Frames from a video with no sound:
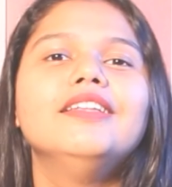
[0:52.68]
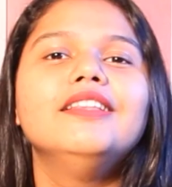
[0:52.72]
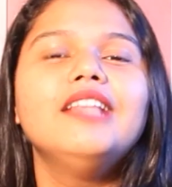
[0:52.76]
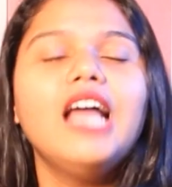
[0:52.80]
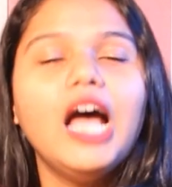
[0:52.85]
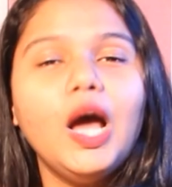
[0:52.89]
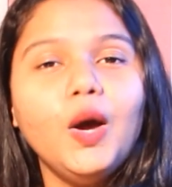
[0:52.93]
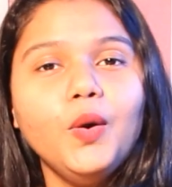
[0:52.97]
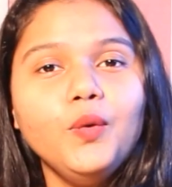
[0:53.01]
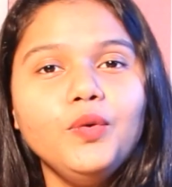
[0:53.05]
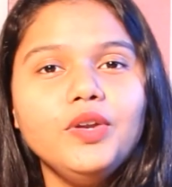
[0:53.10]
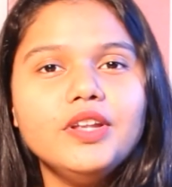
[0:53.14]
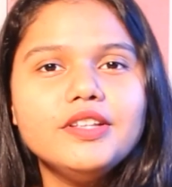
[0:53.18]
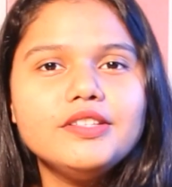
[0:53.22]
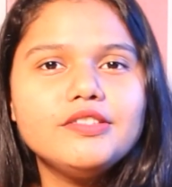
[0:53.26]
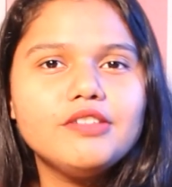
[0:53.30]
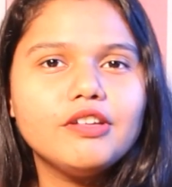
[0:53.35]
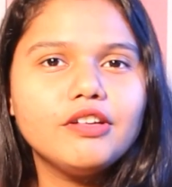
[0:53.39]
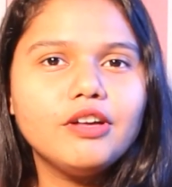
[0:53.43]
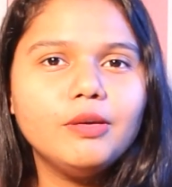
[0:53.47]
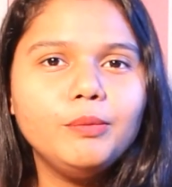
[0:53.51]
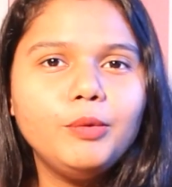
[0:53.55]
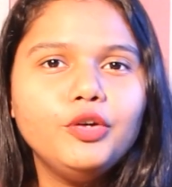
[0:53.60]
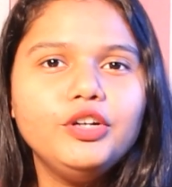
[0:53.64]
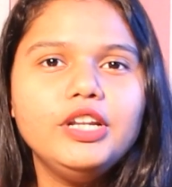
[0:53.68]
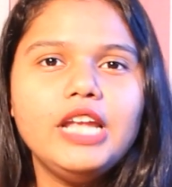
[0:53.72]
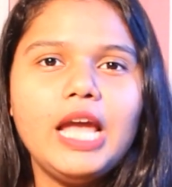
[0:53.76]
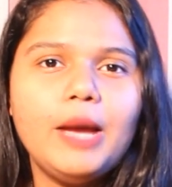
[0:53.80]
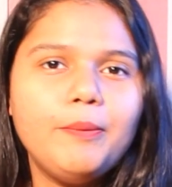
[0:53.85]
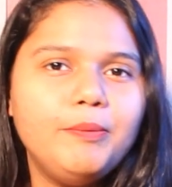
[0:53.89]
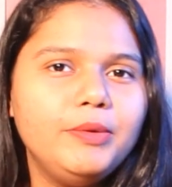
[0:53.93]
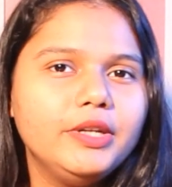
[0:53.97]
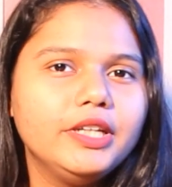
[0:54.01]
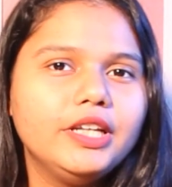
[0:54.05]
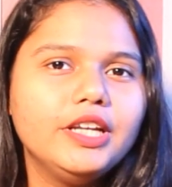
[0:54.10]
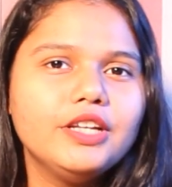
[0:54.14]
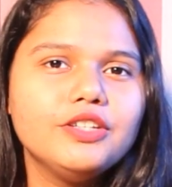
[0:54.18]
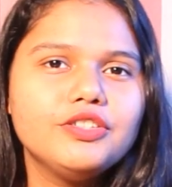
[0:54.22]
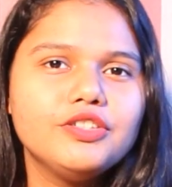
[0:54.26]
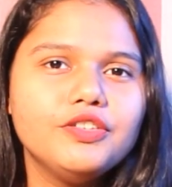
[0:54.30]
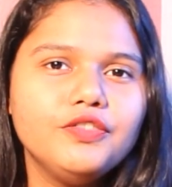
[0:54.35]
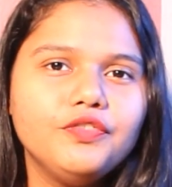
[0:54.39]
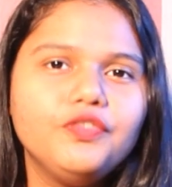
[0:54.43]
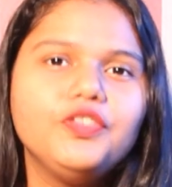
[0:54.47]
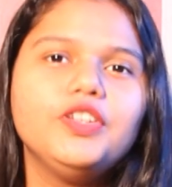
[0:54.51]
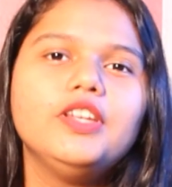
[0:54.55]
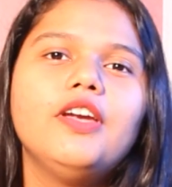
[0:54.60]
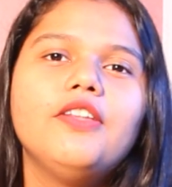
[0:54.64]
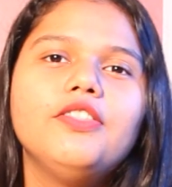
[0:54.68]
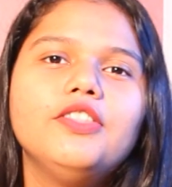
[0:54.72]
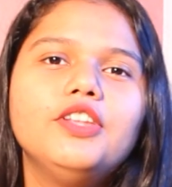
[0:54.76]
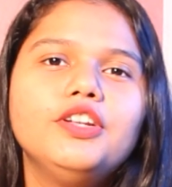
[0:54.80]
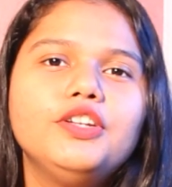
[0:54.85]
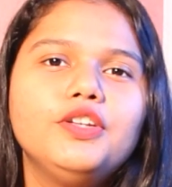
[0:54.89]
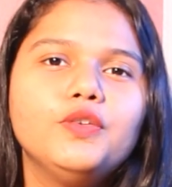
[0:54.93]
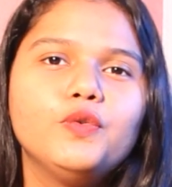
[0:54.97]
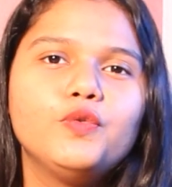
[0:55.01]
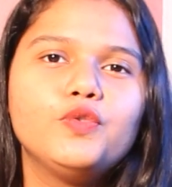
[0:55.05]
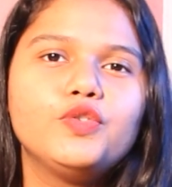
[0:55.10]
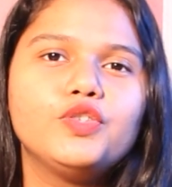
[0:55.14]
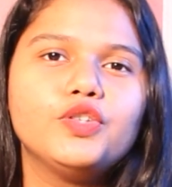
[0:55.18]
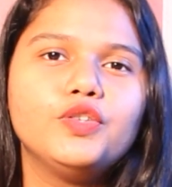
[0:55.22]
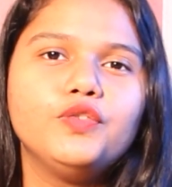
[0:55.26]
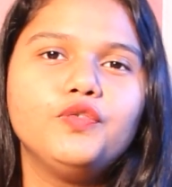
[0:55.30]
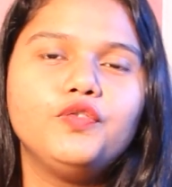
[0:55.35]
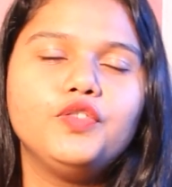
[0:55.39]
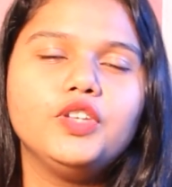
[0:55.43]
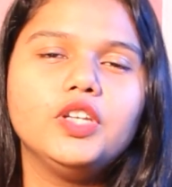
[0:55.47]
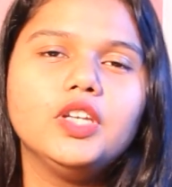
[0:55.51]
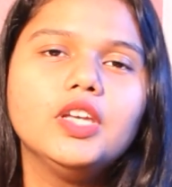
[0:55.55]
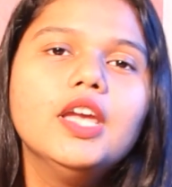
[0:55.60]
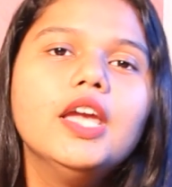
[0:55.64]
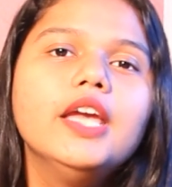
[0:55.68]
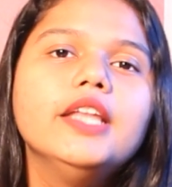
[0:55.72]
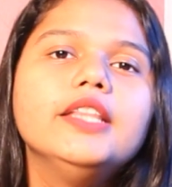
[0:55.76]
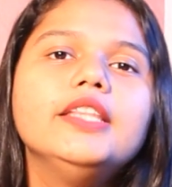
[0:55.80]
Now let's talk about the application fee and the tuition fee.